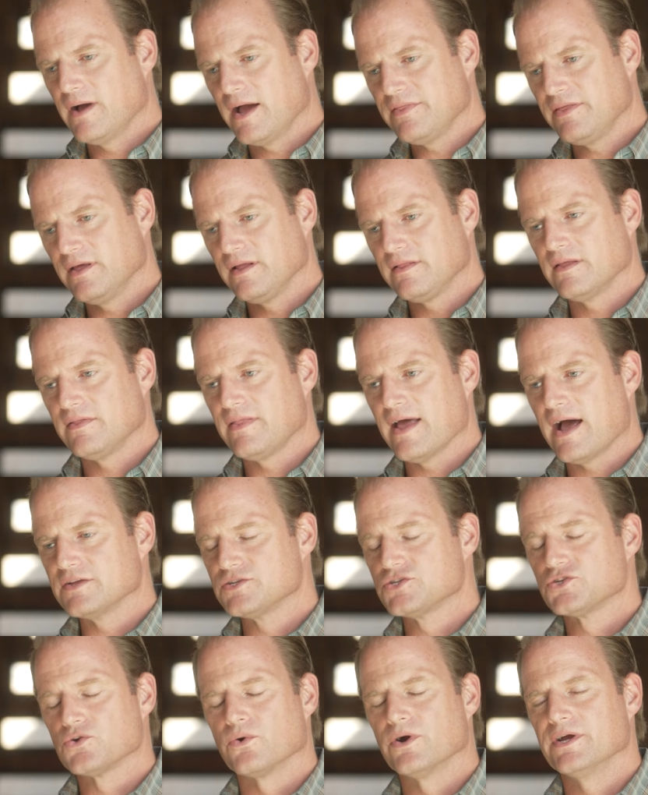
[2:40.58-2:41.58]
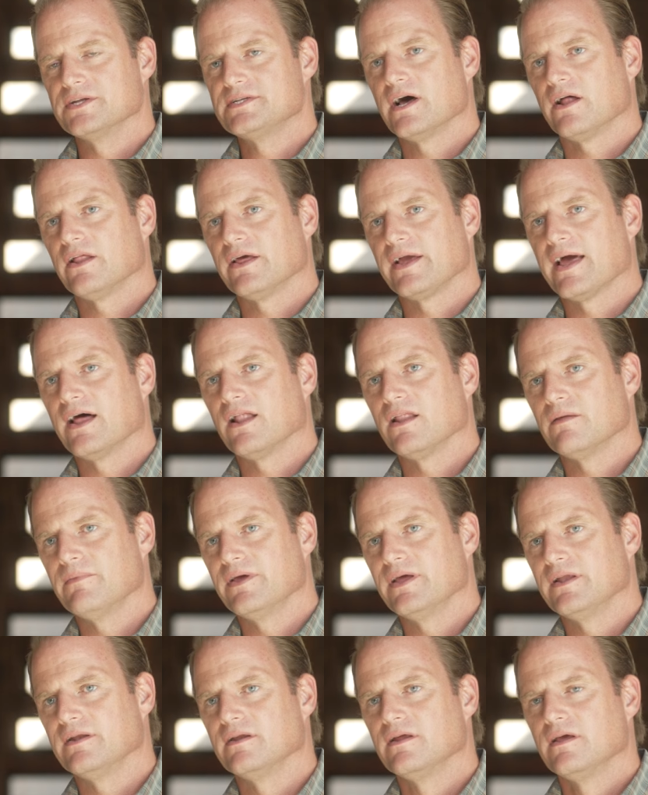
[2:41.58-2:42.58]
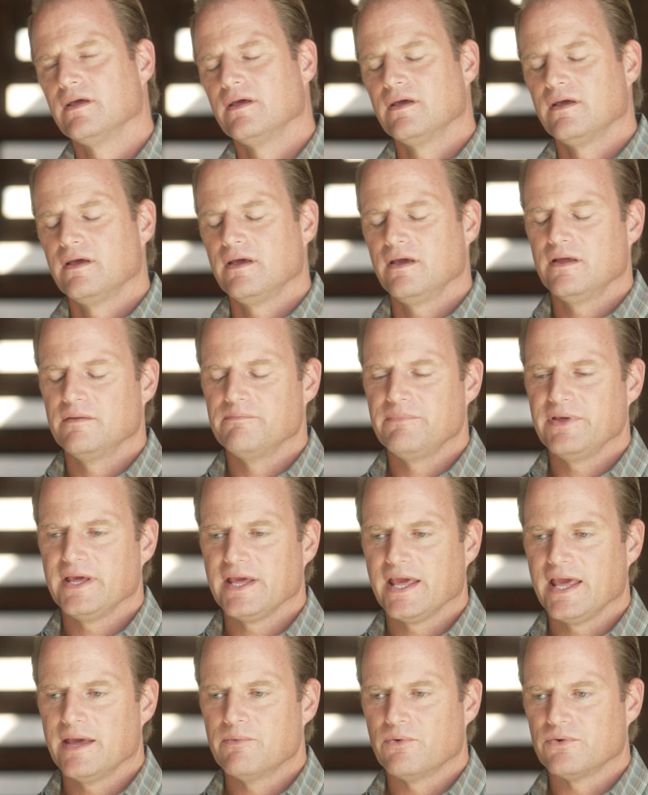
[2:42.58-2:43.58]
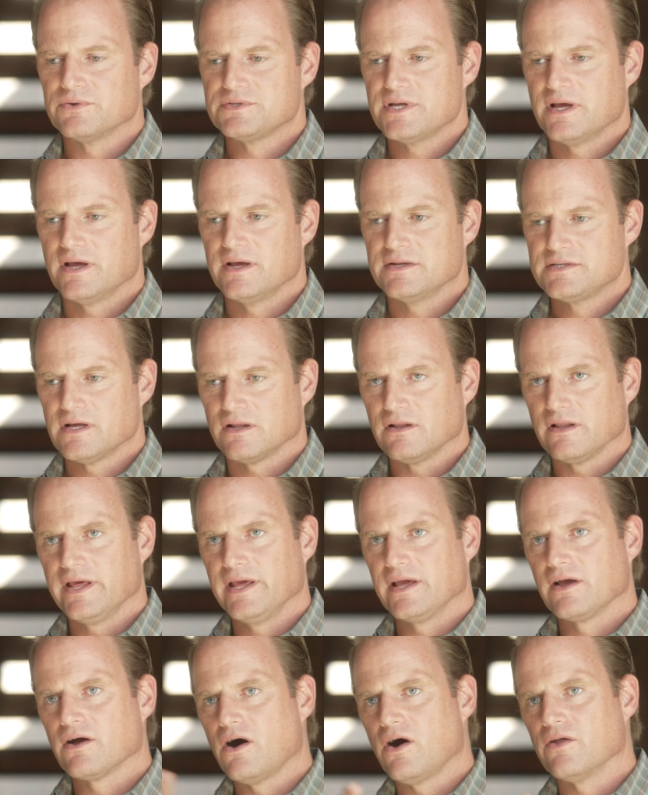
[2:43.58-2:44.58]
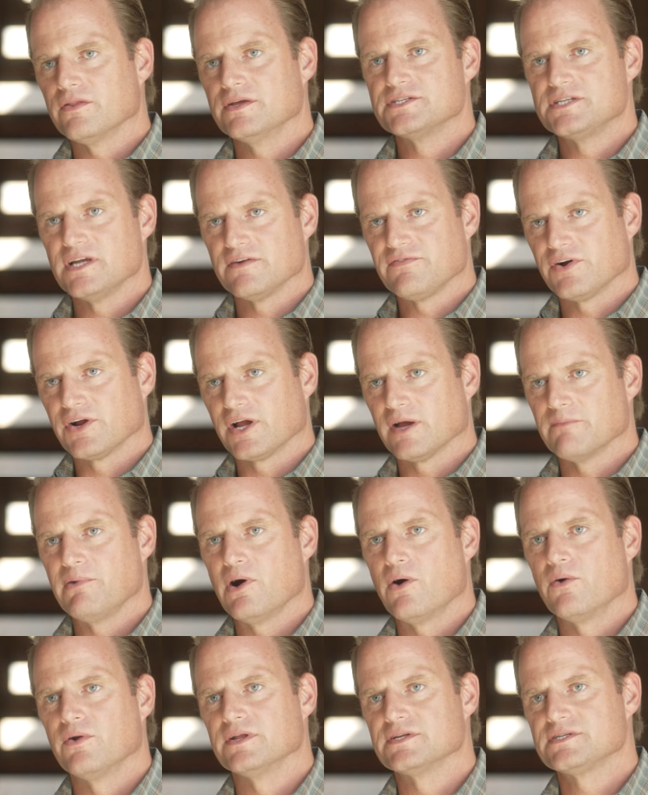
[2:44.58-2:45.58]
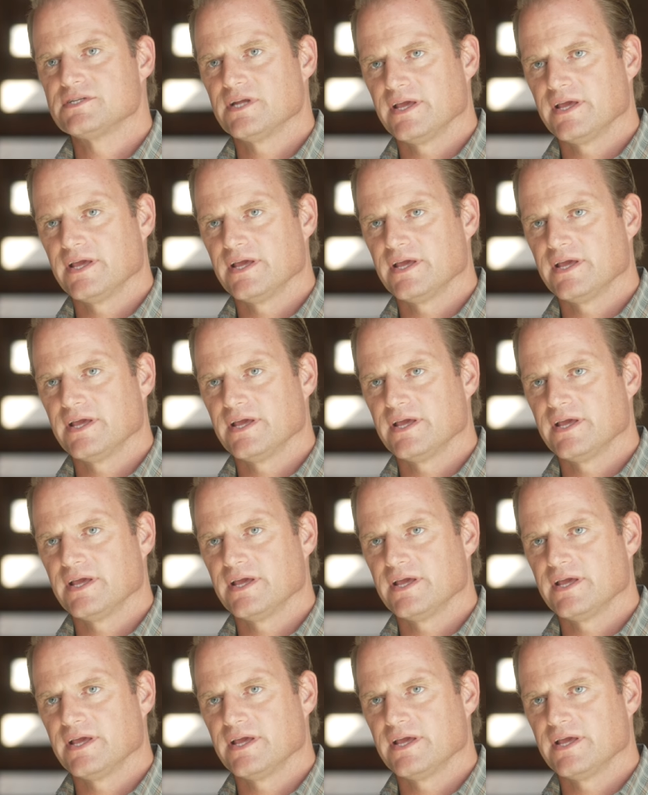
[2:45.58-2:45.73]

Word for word: I think that that storytelling element and being able to, to link all these different components